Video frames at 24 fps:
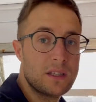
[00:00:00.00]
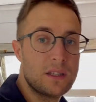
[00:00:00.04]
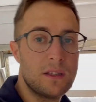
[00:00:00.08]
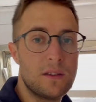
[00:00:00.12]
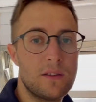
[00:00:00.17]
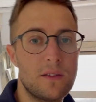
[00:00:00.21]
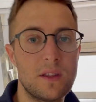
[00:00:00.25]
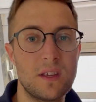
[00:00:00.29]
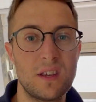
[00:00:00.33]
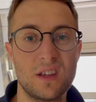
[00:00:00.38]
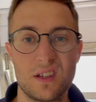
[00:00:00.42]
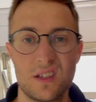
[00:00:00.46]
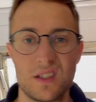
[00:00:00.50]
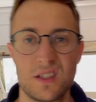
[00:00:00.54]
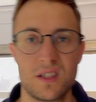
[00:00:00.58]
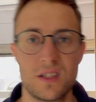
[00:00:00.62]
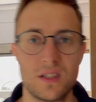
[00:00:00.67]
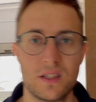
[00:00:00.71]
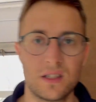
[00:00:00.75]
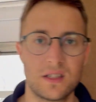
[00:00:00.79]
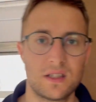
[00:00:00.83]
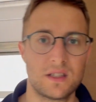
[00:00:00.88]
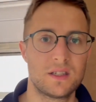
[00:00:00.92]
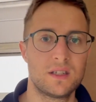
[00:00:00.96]
and things,
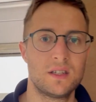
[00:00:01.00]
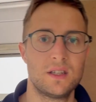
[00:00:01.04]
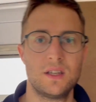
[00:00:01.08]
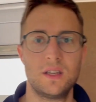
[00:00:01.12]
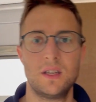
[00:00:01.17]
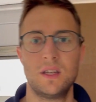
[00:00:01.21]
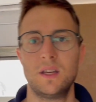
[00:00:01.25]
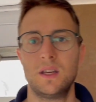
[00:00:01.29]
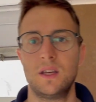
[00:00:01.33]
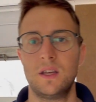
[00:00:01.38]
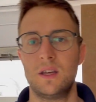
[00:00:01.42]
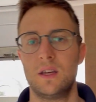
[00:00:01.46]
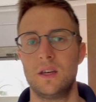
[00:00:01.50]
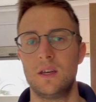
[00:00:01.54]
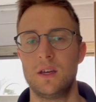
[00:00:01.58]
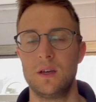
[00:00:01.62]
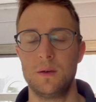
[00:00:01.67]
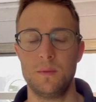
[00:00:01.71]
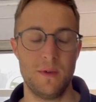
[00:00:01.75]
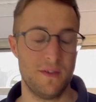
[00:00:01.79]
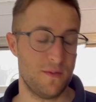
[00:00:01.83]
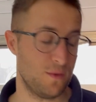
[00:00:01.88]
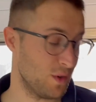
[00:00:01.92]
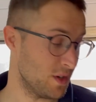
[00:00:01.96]
because oh,
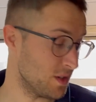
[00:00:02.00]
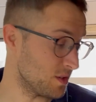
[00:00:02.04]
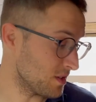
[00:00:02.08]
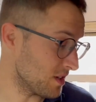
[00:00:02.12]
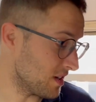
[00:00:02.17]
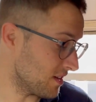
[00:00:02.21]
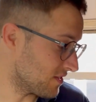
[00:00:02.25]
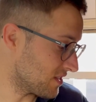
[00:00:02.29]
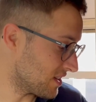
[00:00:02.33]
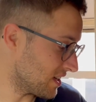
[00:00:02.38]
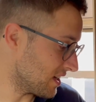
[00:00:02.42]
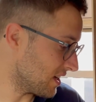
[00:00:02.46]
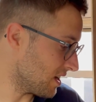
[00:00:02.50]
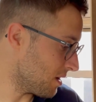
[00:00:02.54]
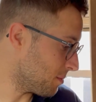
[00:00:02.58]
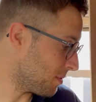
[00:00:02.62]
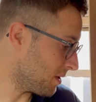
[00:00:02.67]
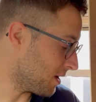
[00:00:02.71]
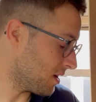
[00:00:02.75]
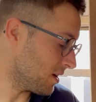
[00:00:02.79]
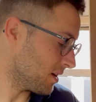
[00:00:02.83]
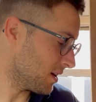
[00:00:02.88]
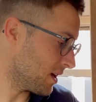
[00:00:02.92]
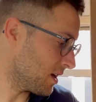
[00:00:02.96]
my boy's are going to have to take it
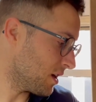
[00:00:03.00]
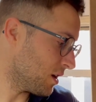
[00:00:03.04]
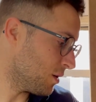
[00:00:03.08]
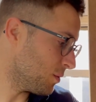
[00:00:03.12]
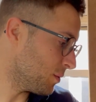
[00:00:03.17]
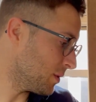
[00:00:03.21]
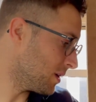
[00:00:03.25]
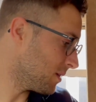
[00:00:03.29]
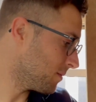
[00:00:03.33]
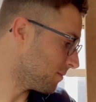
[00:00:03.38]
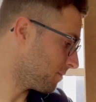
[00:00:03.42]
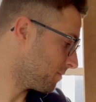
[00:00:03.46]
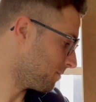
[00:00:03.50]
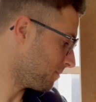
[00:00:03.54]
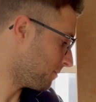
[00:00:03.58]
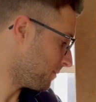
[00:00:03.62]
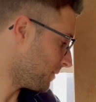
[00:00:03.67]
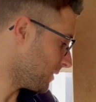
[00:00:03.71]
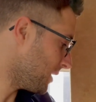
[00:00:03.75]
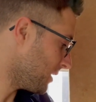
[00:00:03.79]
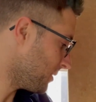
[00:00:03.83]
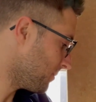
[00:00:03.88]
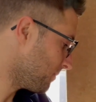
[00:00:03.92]
apart again, aren't we? But